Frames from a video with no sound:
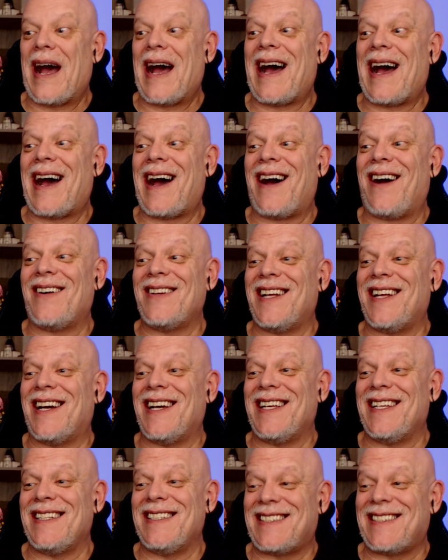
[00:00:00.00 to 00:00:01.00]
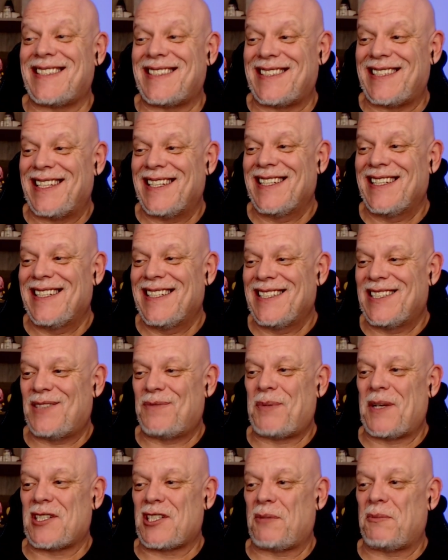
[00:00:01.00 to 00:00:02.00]
Wow, nice!
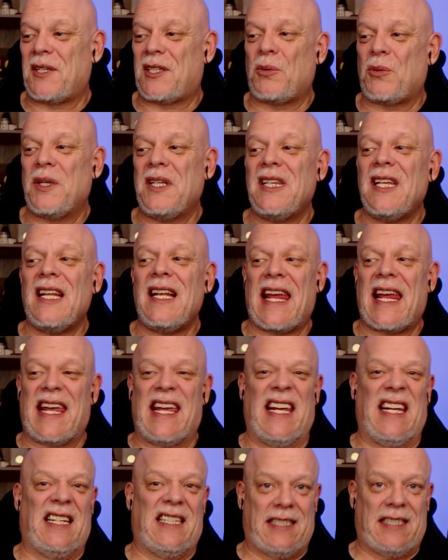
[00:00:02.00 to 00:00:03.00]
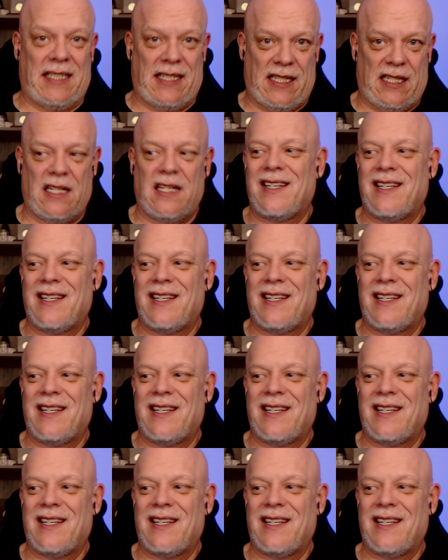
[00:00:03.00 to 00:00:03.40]
Especially between the legs.